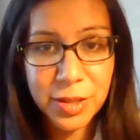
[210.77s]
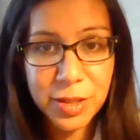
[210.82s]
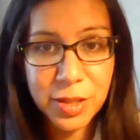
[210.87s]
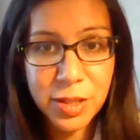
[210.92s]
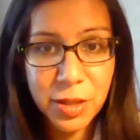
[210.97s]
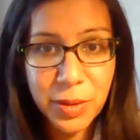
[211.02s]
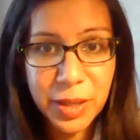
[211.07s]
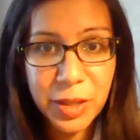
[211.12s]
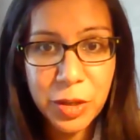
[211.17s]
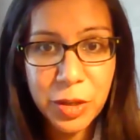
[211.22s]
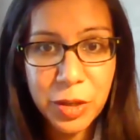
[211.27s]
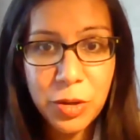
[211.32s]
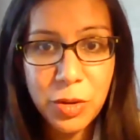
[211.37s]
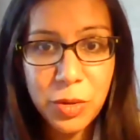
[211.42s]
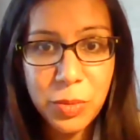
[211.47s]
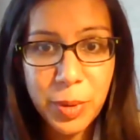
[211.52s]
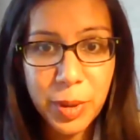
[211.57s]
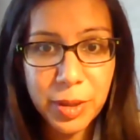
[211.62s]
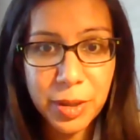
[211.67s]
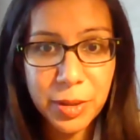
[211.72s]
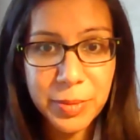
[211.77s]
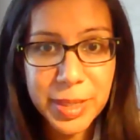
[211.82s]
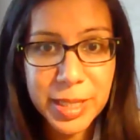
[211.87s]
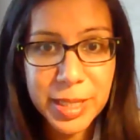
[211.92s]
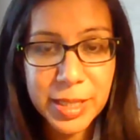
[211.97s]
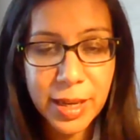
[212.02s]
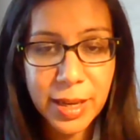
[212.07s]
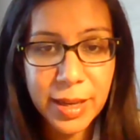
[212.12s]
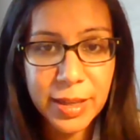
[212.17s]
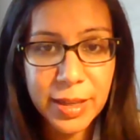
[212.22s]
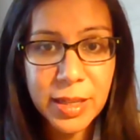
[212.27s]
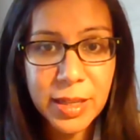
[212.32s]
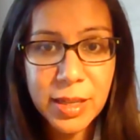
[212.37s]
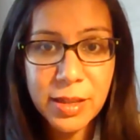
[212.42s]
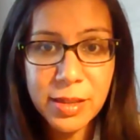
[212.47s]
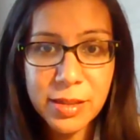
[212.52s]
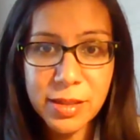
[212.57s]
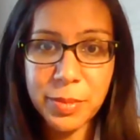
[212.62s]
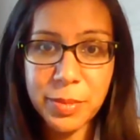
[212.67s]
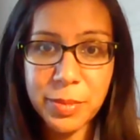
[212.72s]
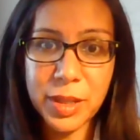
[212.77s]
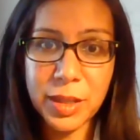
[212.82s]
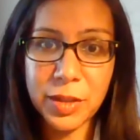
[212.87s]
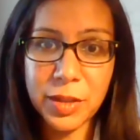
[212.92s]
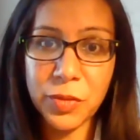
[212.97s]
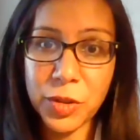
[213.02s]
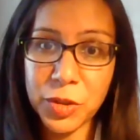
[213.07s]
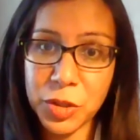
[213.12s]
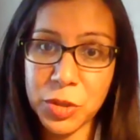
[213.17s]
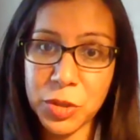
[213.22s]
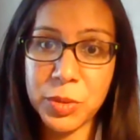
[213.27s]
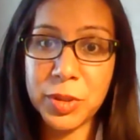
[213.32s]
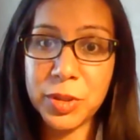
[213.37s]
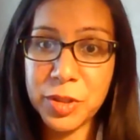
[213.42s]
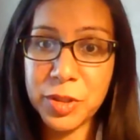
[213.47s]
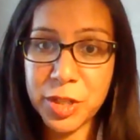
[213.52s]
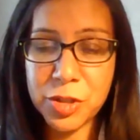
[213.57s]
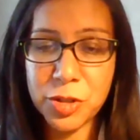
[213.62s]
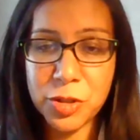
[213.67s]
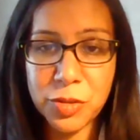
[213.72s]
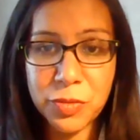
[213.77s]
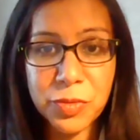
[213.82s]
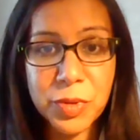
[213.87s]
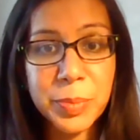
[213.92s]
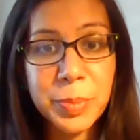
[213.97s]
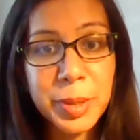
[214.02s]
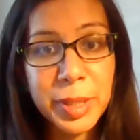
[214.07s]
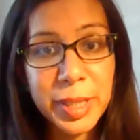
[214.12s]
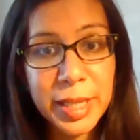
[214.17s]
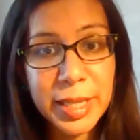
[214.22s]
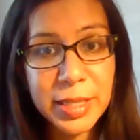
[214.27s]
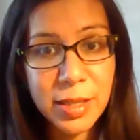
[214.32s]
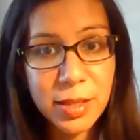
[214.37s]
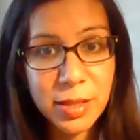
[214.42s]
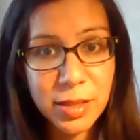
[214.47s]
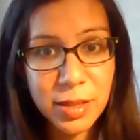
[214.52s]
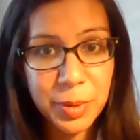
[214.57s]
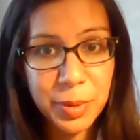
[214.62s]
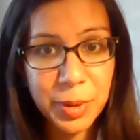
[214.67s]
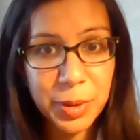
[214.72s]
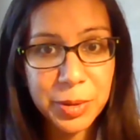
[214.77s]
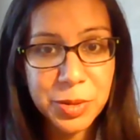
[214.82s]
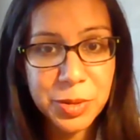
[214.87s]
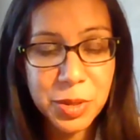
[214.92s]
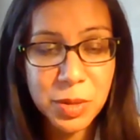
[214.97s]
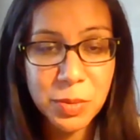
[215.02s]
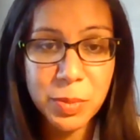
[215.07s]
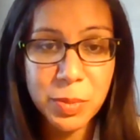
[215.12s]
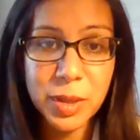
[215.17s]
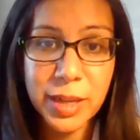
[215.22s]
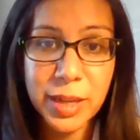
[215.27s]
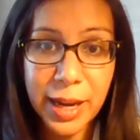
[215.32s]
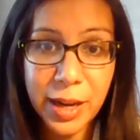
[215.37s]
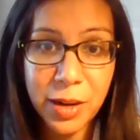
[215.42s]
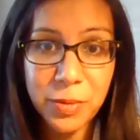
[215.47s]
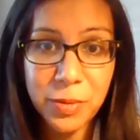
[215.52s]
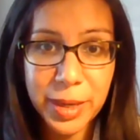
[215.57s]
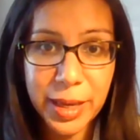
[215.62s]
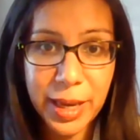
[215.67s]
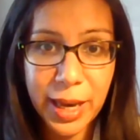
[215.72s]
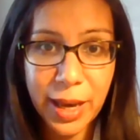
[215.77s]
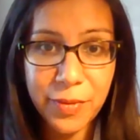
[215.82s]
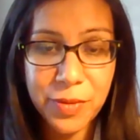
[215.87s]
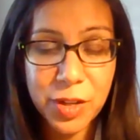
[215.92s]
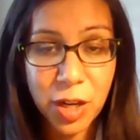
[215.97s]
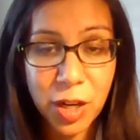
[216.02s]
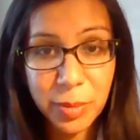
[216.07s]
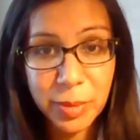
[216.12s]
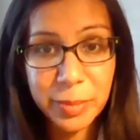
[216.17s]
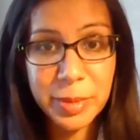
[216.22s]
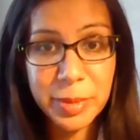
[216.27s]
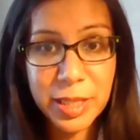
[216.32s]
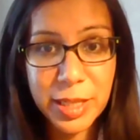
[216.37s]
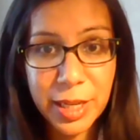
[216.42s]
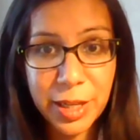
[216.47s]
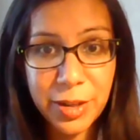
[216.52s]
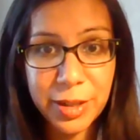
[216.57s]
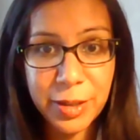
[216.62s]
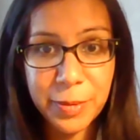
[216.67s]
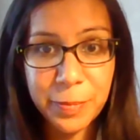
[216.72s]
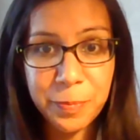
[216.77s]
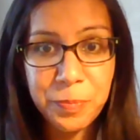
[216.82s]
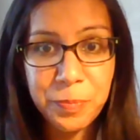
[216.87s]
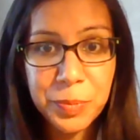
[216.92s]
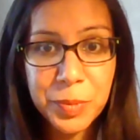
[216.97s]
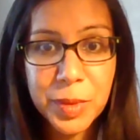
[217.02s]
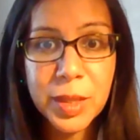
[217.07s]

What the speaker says: And so at no point are we saying something virtual or digital replaces in person, but now we have an armamentarium